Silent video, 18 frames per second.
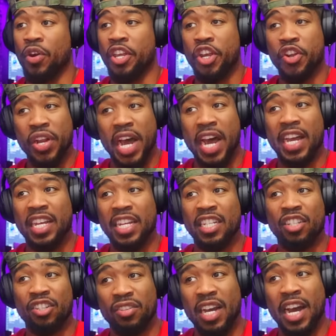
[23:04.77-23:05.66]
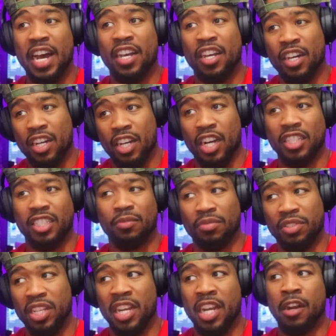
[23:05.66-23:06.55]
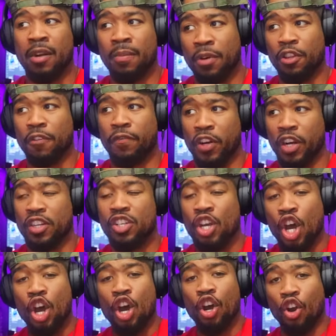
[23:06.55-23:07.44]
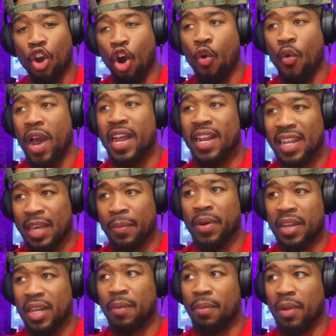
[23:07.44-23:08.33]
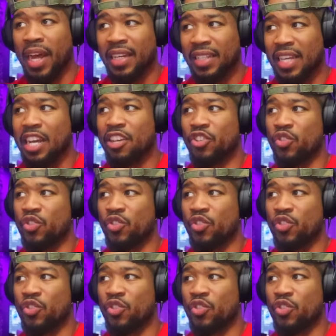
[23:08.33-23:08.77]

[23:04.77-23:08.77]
And you're not accustomed to hearing motherfuckers go at Eminem like that.